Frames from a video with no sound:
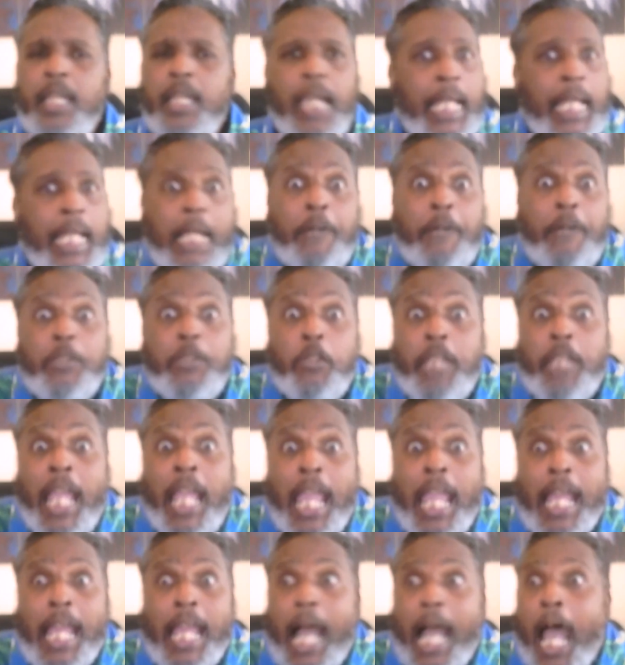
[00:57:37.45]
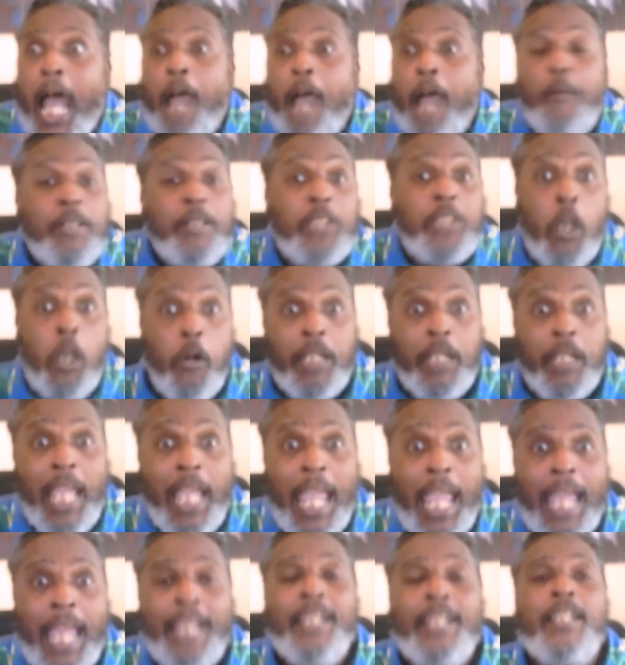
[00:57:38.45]
And I was okay. I was
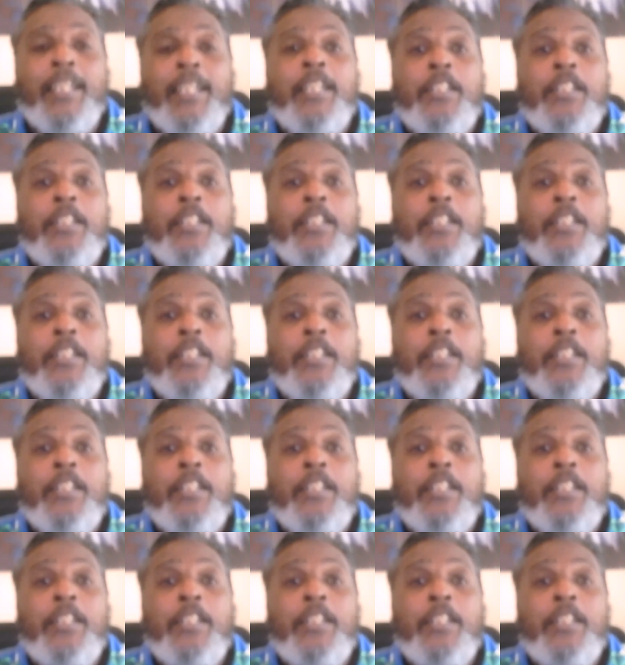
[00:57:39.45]
okay